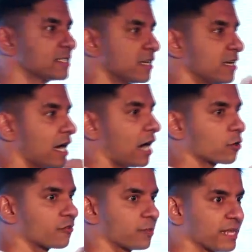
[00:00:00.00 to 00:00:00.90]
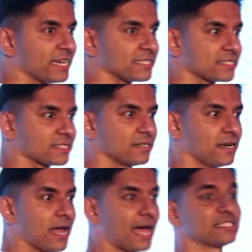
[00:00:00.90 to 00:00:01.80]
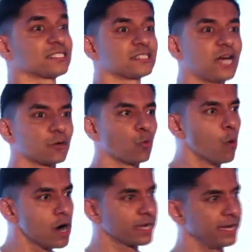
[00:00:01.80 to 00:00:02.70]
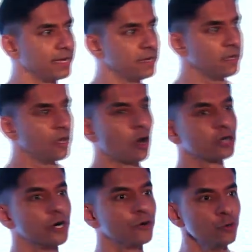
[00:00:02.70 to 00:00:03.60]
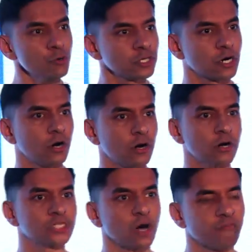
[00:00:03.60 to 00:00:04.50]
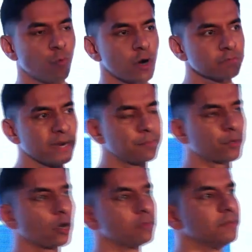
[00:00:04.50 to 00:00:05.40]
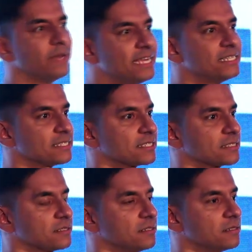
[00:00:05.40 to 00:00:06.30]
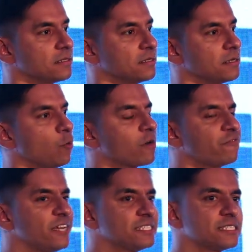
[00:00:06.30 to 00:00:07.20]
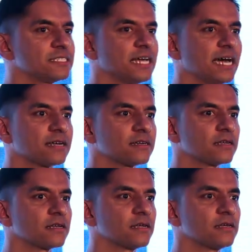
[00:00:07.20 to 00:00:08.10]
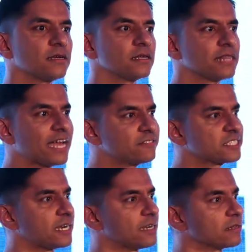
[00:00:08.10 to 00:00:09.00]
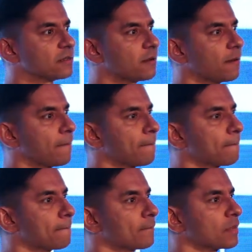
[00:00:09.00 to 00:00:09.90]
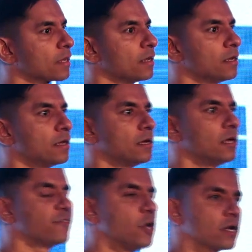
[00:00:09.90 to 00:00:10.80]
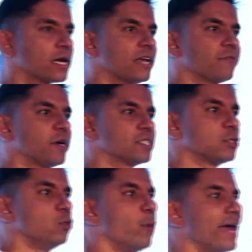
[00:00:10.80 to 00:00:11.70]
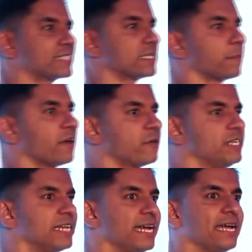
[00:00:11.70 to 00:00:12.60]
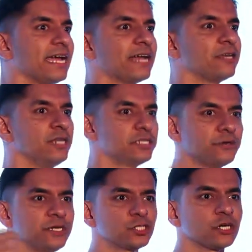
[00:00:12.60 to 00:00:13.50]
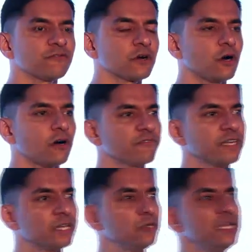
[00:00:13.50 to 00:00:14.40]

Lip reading: out of place and start working on the root cause of what my problem is. What fixes that? Lifestyle. If you're the kind of person who wakes up every day and you need to reach out for coffee and you need